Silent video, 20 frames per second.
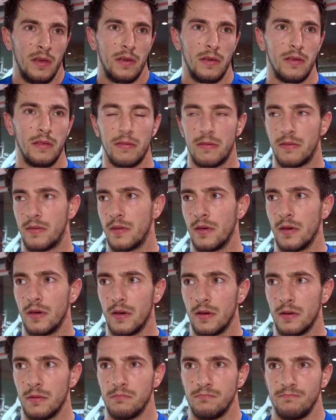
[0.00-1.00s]
and
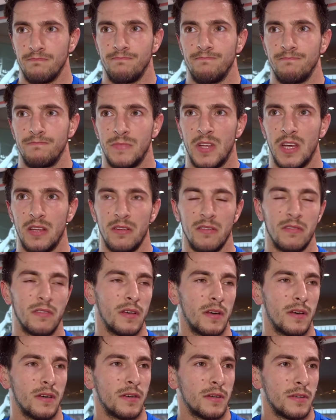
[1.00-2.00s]
uh, they need
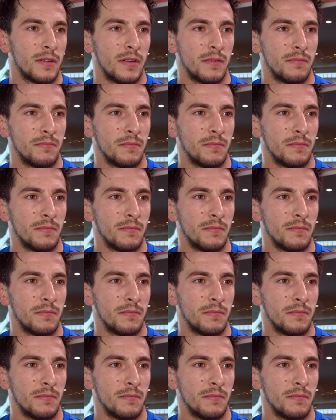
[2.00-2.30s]
uh,